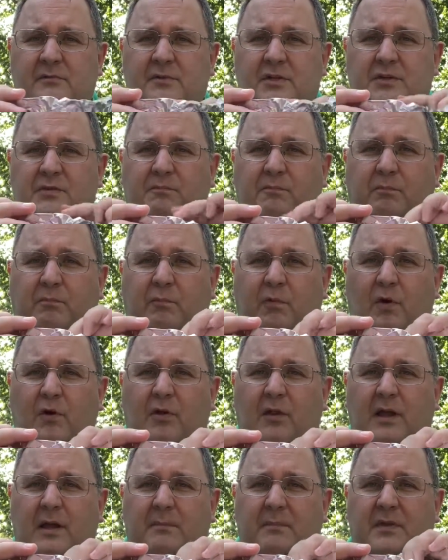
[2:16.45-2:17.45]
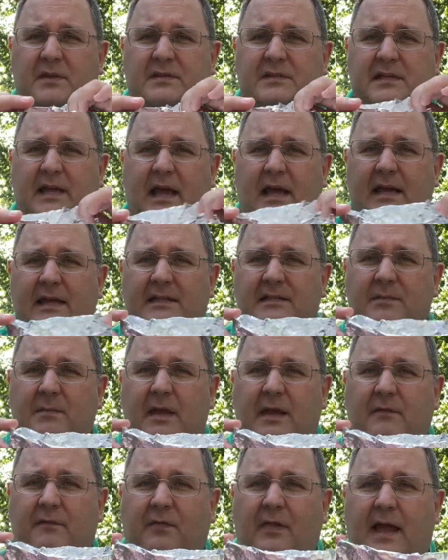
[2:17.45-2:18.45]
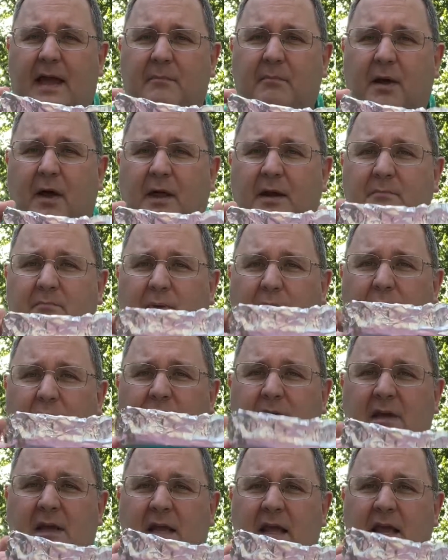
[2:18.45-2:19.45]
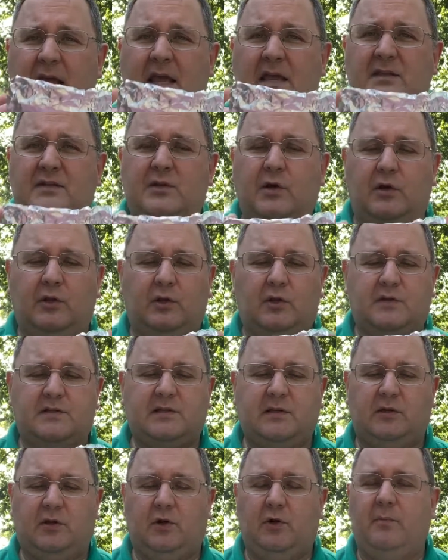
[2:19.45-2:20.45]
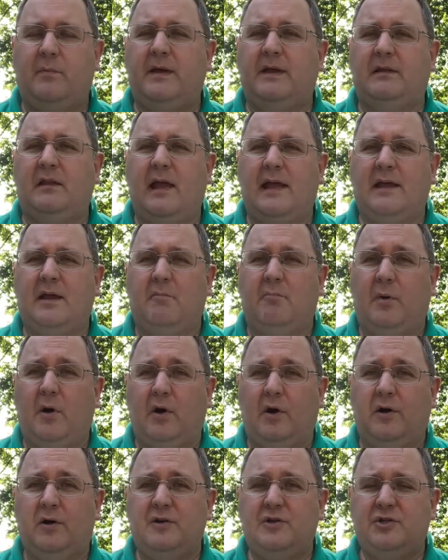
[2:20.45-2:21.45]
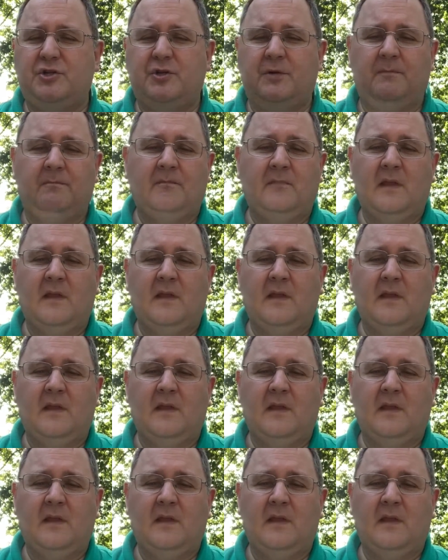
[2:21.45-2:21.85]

Just roll up the sides and make a flat-bottomed boat so it looks a little bit like a barge.